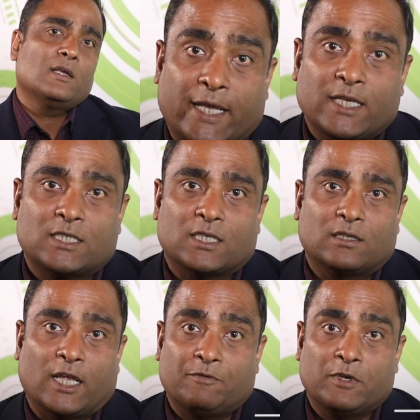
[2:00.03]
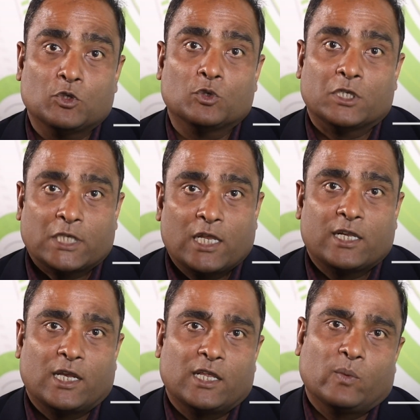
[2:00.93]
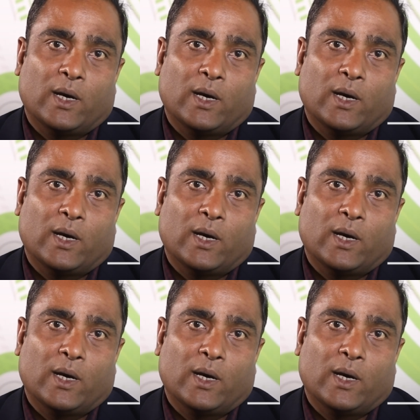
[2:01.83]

Things that we do really, really